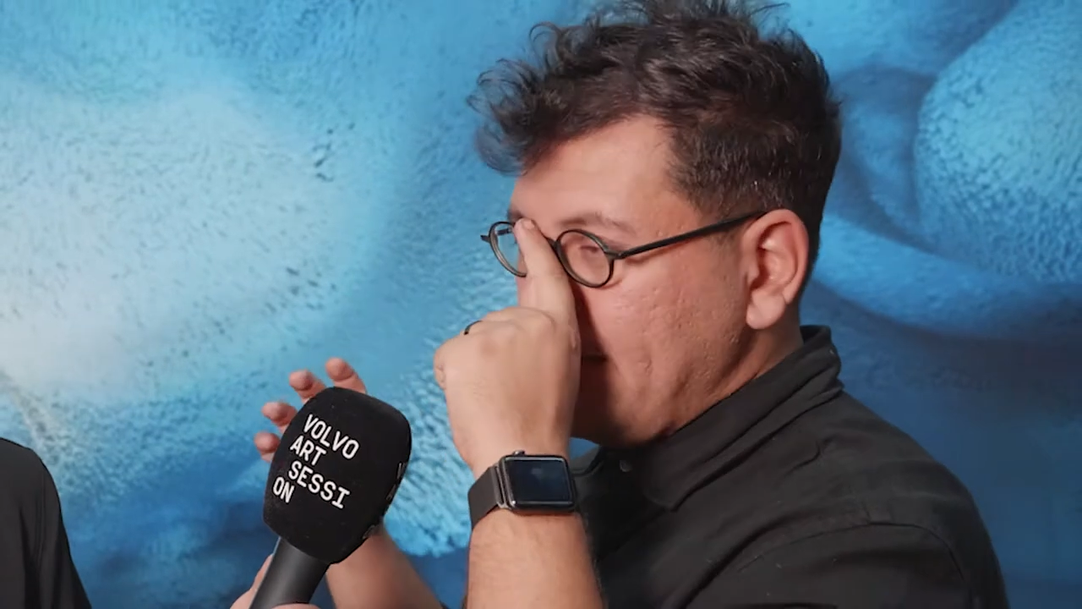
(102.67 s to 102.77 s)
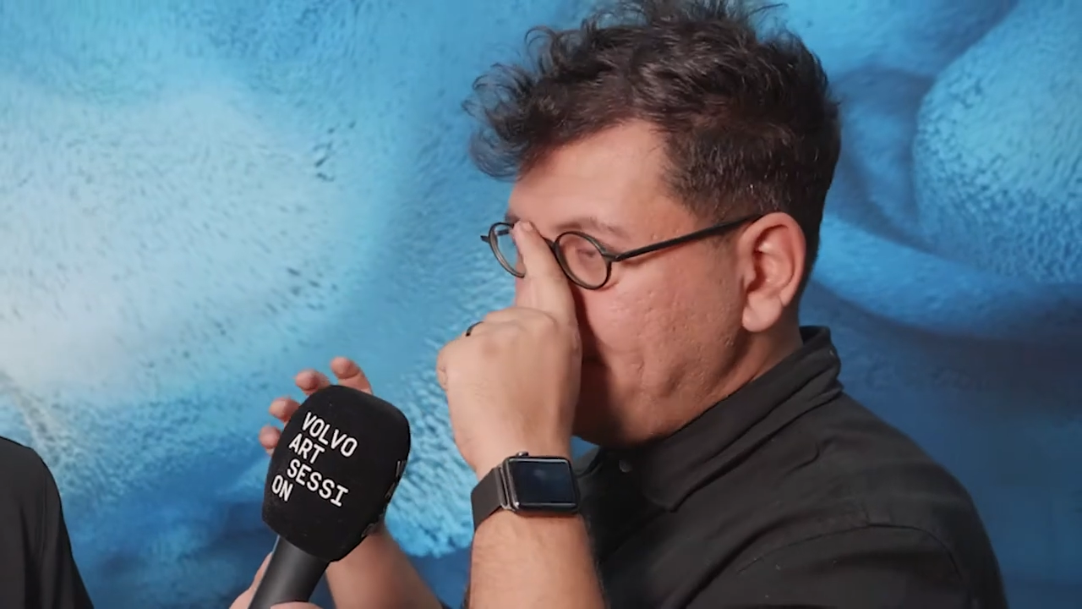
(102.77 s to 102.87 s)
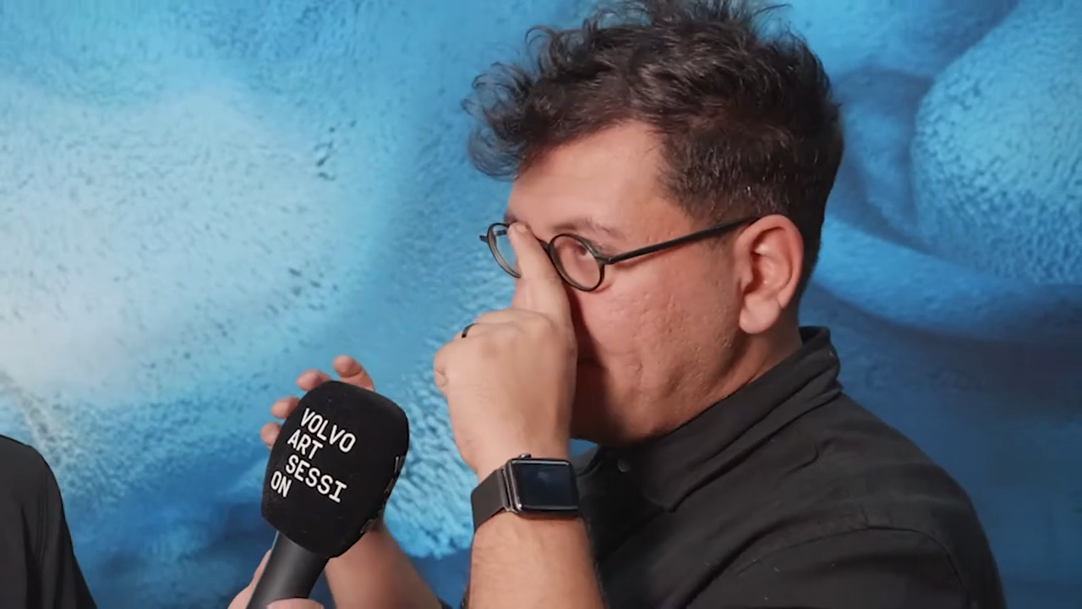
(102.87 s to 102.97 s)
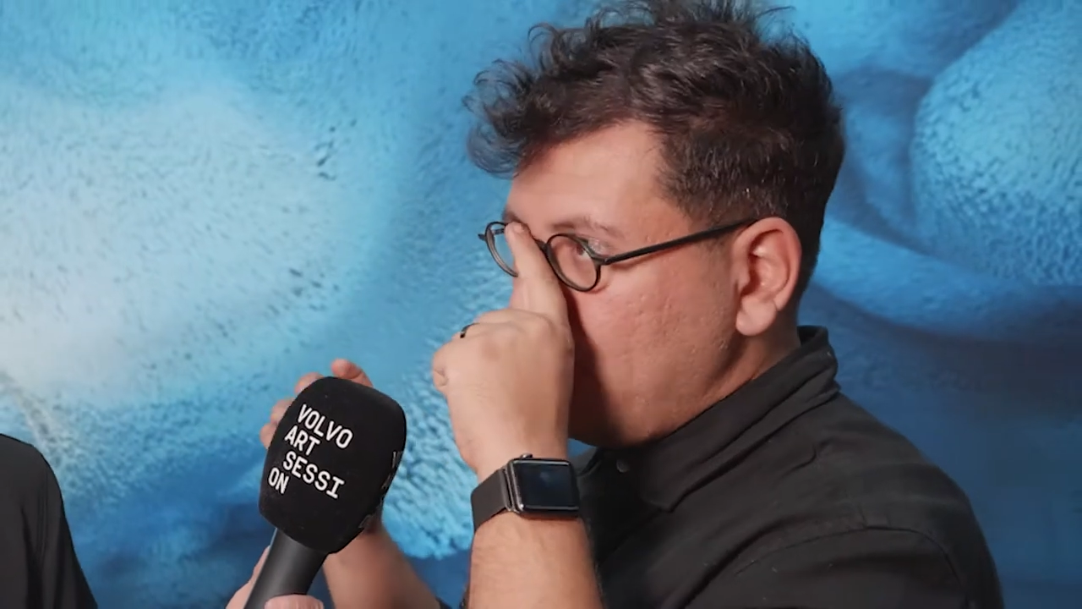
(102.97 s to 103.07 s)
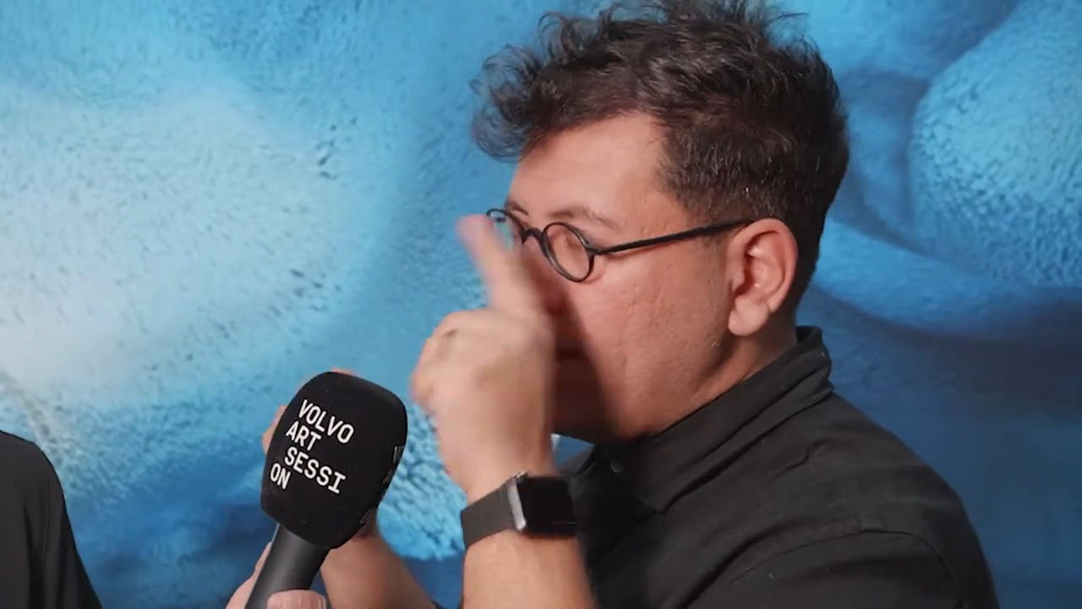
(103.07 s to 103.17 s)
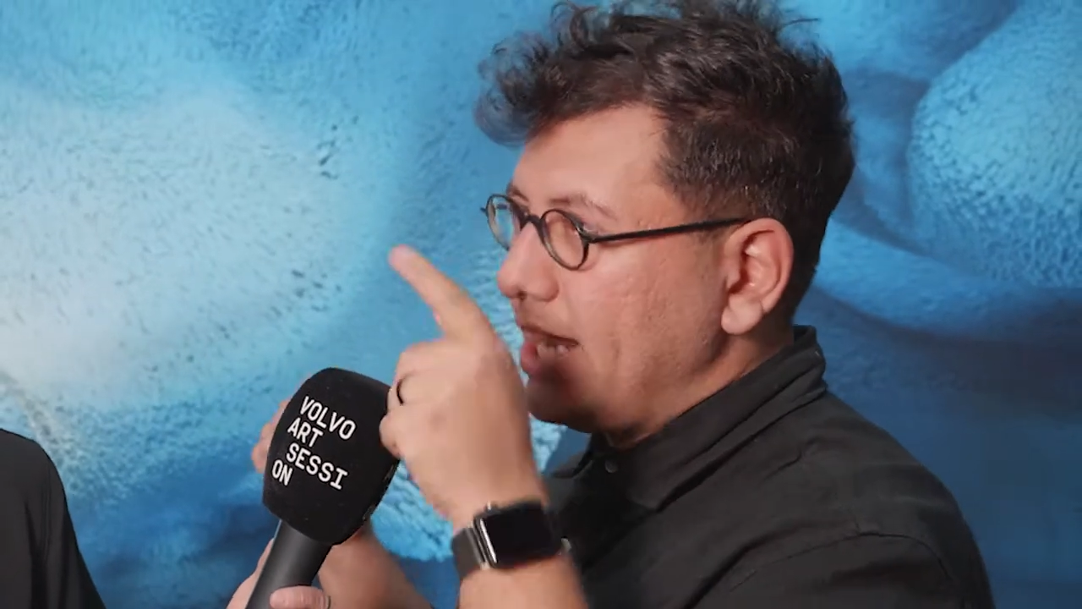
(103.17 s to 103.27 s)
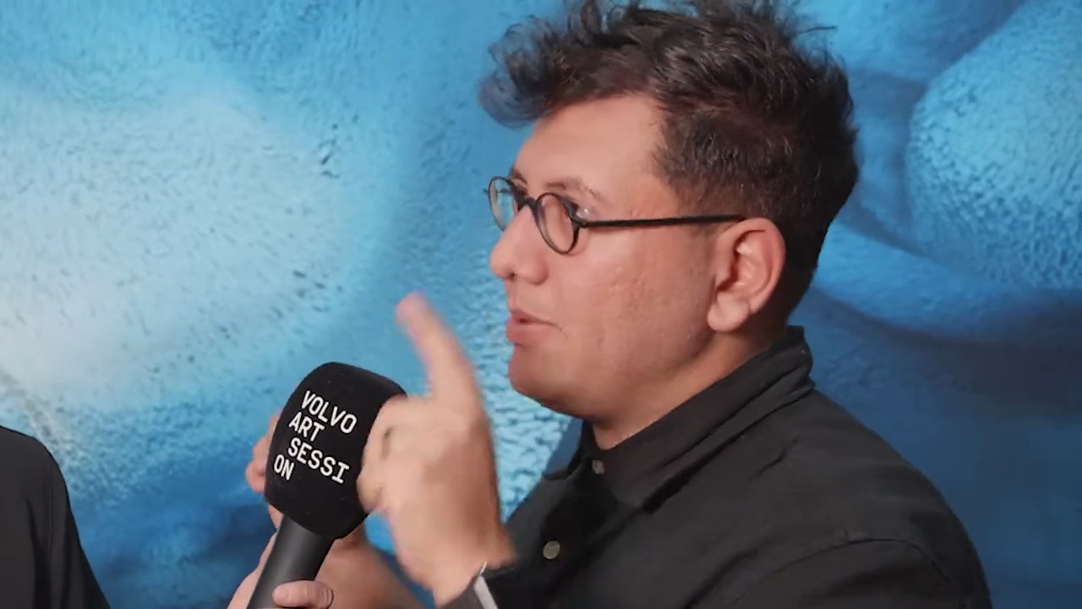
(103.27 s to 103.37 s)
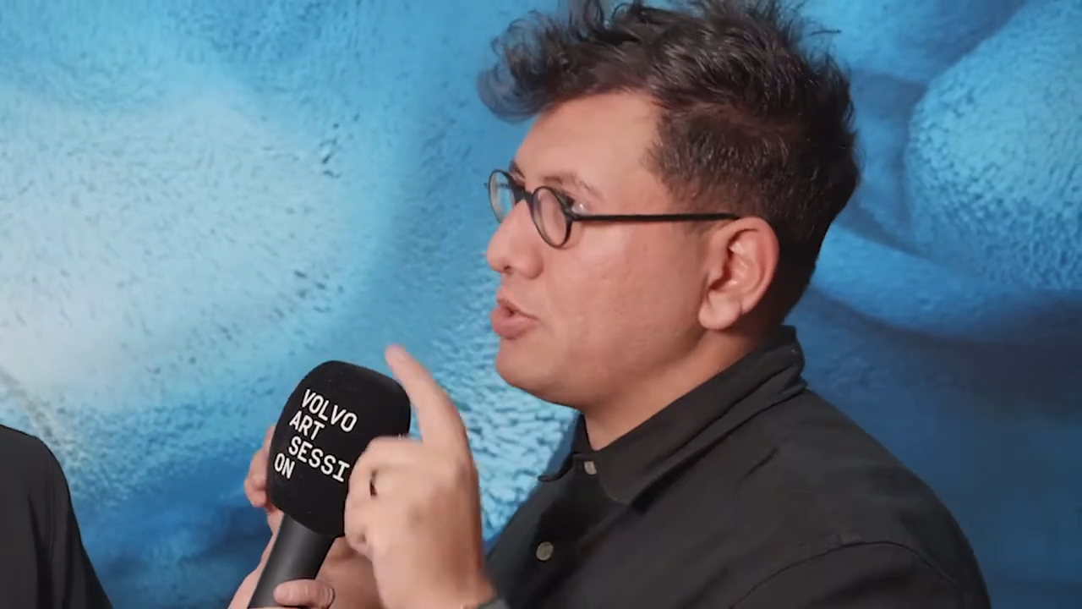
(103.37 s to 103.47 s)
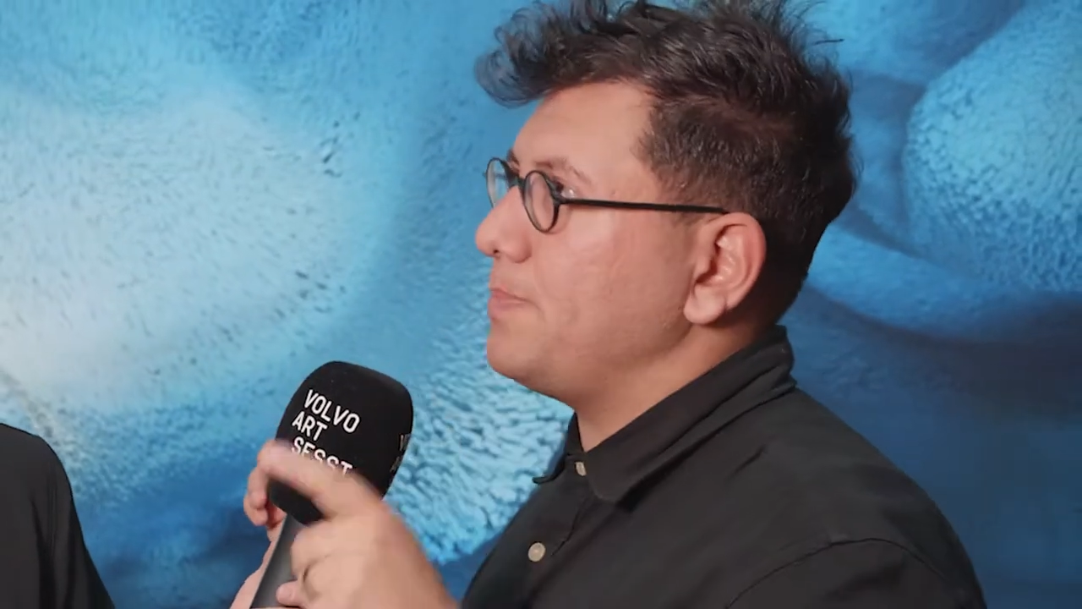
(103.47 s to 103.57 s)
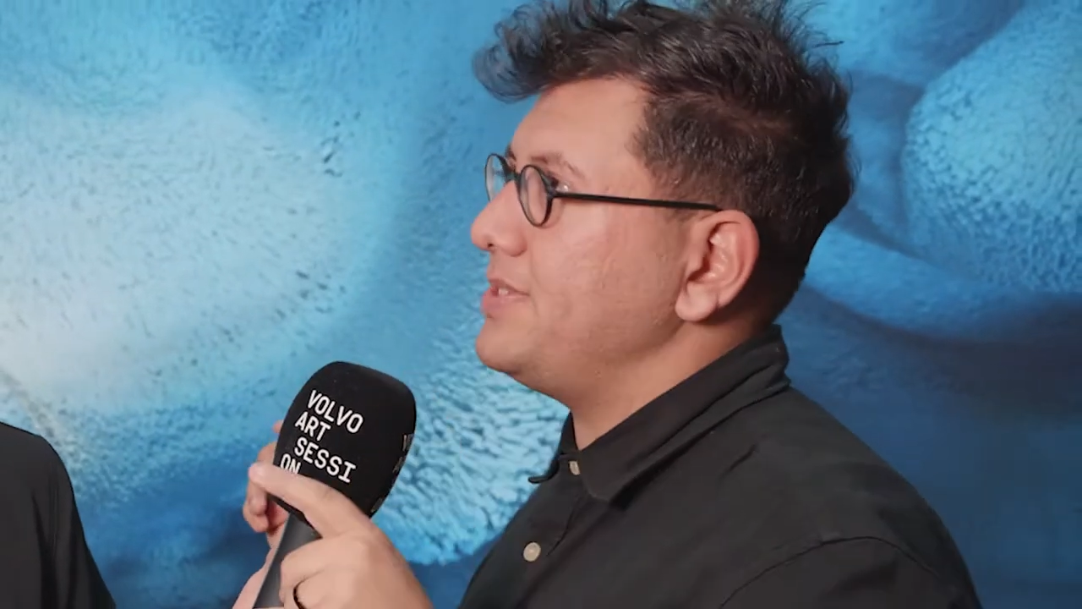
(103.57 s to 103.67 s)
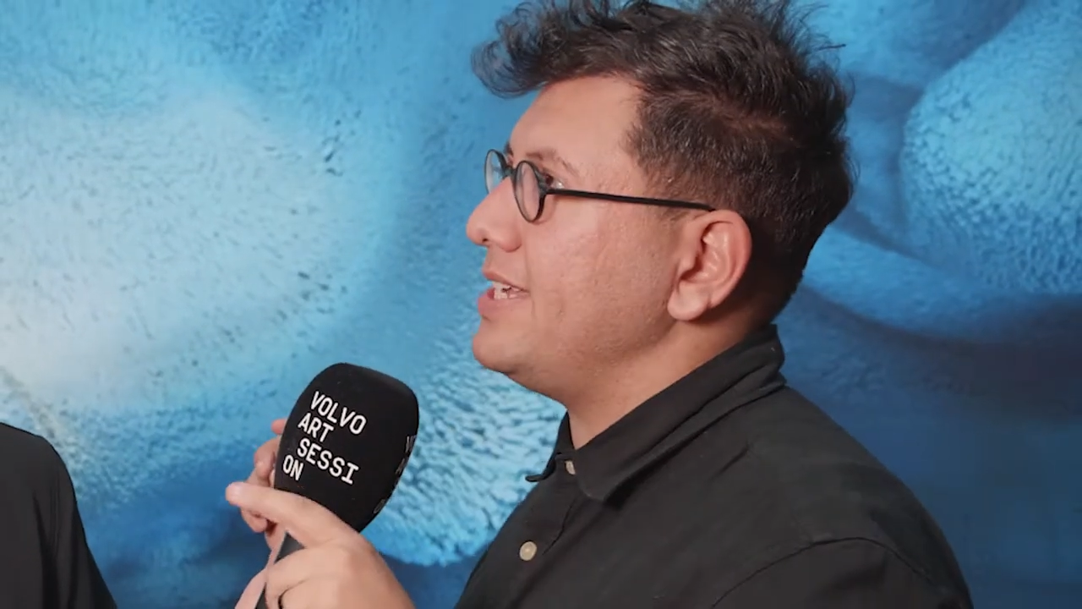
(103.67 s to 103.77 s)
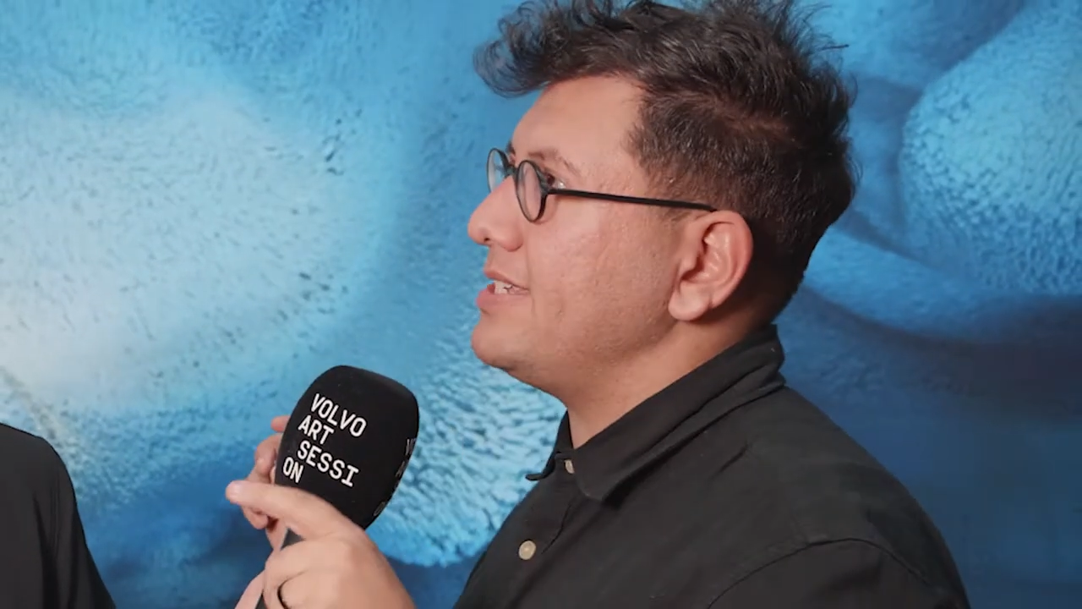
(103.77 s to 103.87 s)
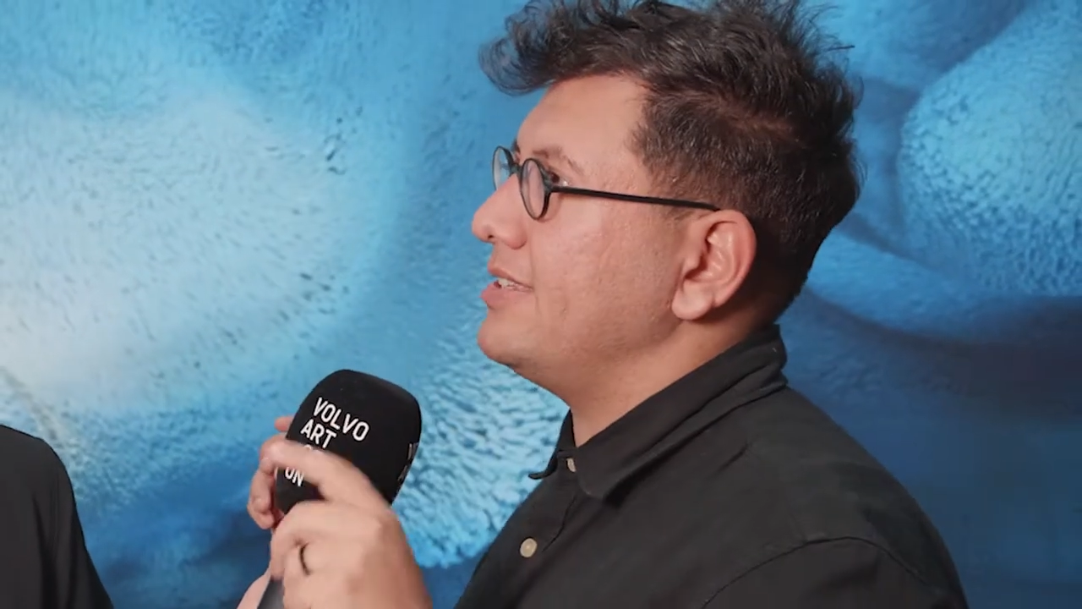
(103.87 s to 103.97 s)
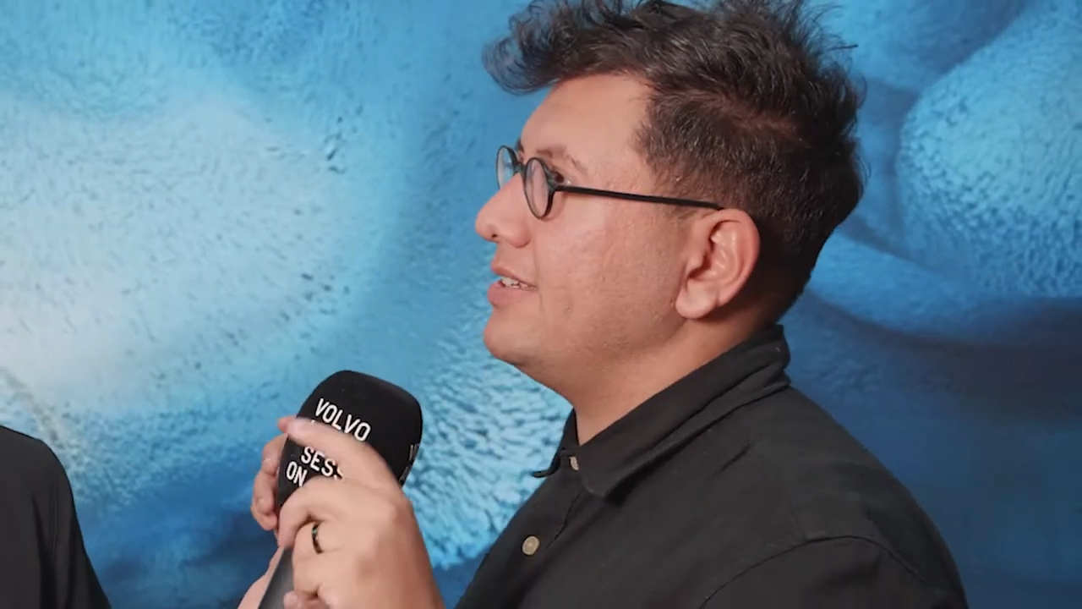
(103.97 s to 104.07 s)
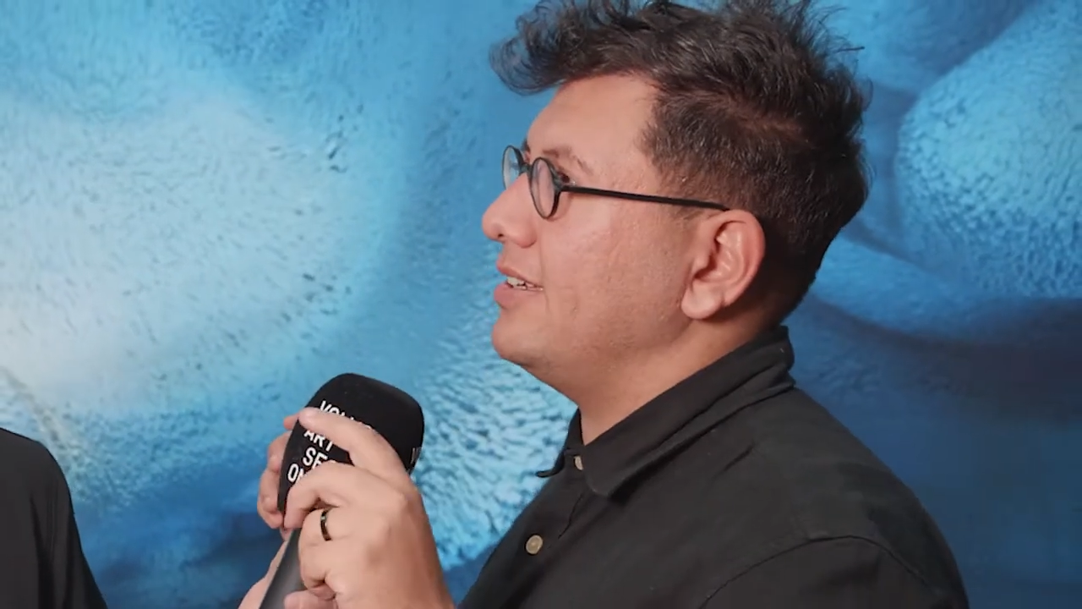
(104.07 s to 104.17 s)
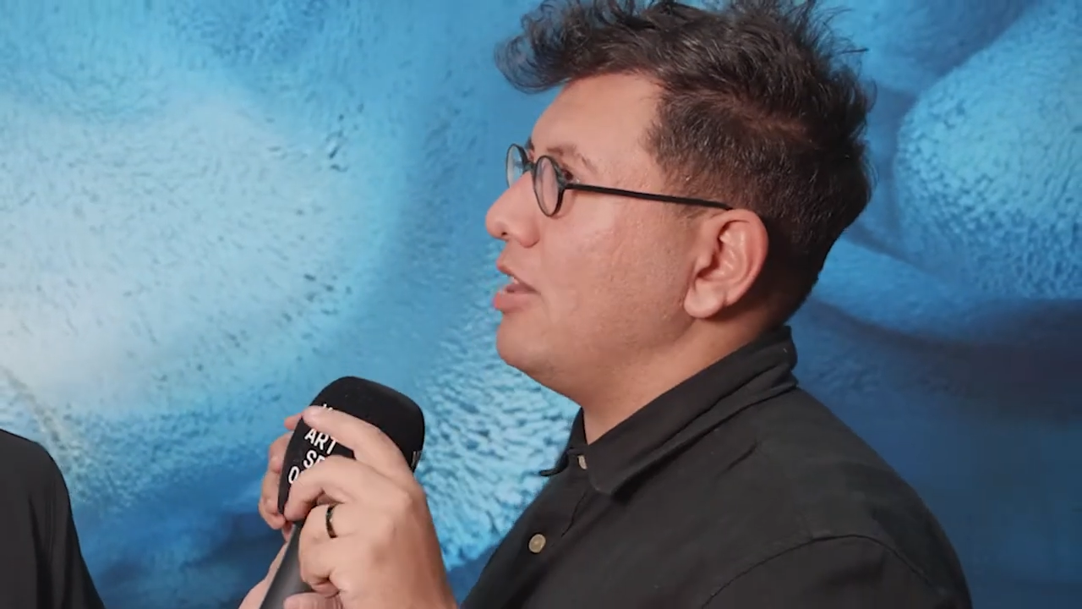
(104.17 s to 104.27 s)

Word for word: But what I was obsessed